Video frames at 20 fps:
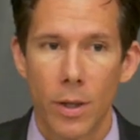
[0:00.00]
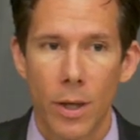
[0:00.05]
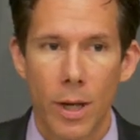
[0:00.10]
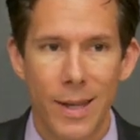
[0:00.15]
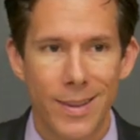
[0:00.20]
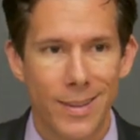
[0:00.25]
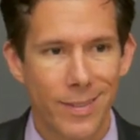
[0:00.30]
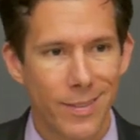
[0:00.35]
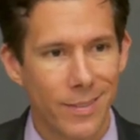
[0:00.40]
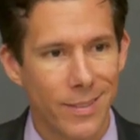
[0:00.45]

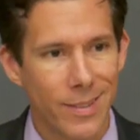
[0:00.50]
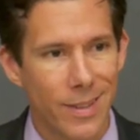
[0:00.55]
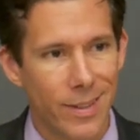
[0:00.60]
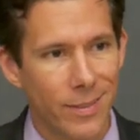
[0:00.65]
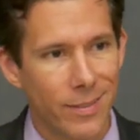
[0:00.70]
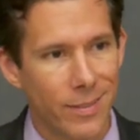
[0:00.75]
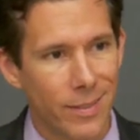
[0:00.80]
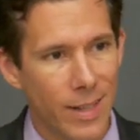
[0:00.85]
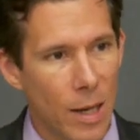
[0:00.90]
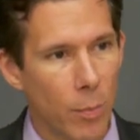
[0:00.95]
And this is an
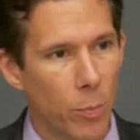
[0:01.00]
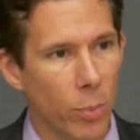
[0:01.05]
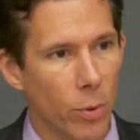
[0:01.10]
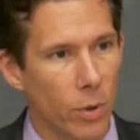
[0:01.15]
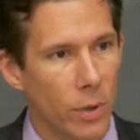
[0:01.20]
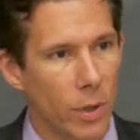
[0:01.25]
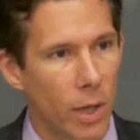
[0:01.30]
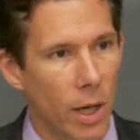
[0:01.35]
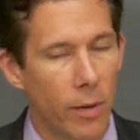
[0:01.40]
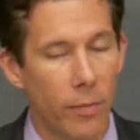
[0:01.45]

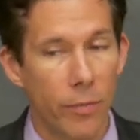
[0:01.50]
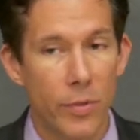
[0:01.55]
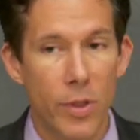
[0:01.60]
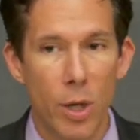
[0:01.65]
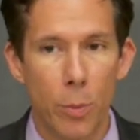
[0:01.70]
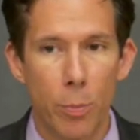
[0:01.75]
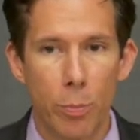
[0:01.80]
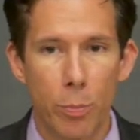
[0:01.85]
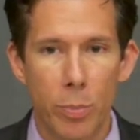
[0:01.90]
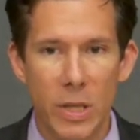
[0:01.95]
example of
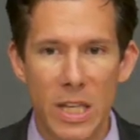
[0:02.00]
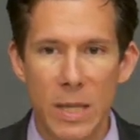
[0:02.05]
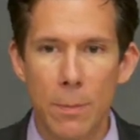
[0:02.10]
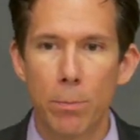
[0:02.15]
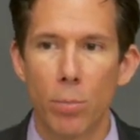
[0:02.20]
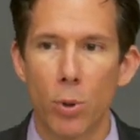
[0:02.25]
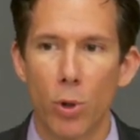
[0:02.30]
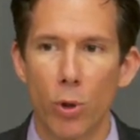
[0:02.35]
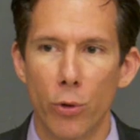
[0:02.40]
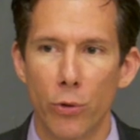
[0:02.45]
the
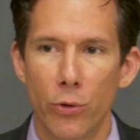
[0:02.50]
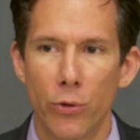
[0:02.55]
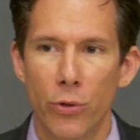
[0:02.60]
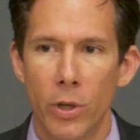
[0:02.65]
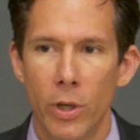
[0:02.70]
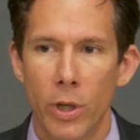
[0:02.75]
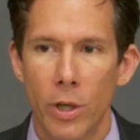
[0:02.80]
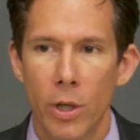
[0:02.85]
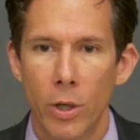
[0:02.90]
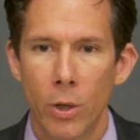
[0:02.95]
peoples
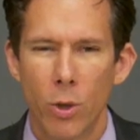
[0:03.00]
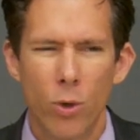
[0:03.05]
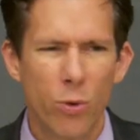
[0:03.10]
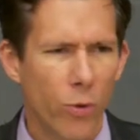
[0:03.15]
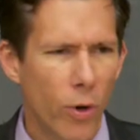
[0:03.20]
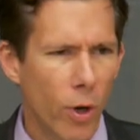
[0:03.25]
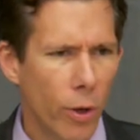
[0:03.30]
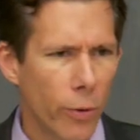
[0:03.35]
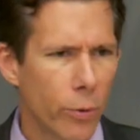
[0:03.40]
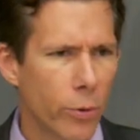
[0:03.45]
who
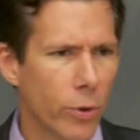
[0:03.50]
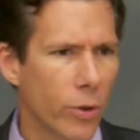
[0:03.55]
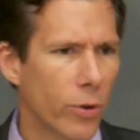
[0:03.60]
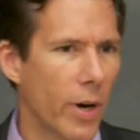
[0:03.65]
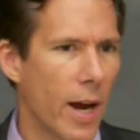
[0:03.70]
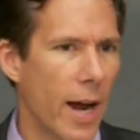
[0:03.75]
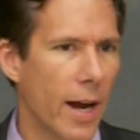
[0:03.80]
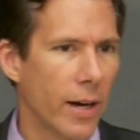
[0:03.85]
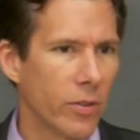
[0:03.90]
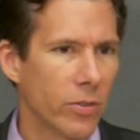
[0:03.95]
fall through the
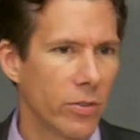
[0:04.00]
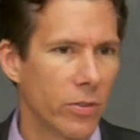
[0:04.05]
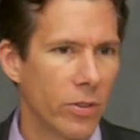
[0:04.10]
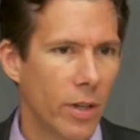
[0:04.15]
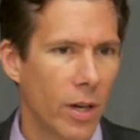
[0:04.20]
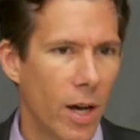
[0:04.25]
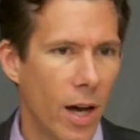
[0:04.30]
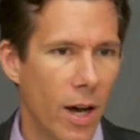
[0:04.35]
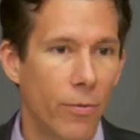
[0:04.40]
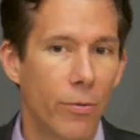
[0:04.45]
cracks
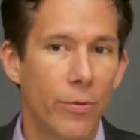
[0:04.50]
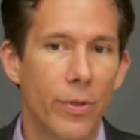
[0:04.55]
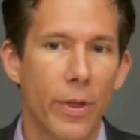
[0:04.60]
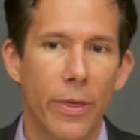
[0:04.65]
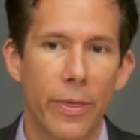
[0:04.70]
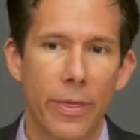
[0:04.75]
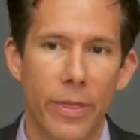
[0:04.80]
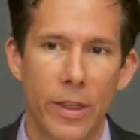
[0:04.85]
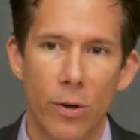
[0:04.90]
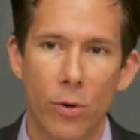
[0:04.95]
of the
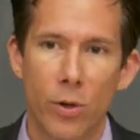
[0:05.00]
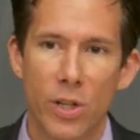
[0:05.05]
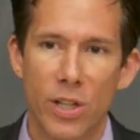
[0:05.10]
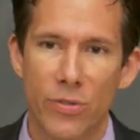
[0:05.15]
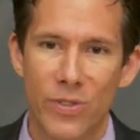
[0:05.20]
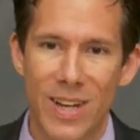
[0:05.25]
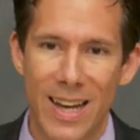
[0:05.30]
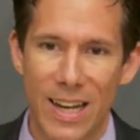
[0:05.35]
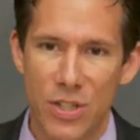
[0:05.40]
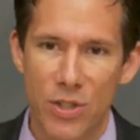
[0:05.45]
theory of
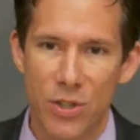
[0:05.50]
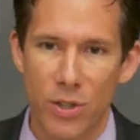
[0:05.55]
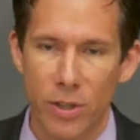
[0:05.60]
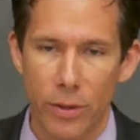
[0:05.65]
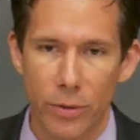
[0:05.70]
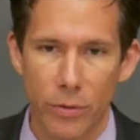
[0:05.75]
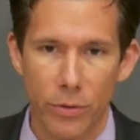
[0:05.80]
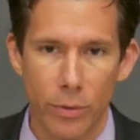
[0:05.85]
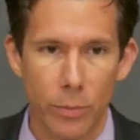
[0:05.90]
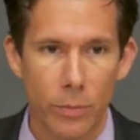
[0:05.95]

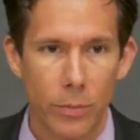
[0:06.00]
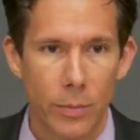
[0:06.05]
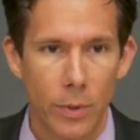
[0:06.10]
nationalism.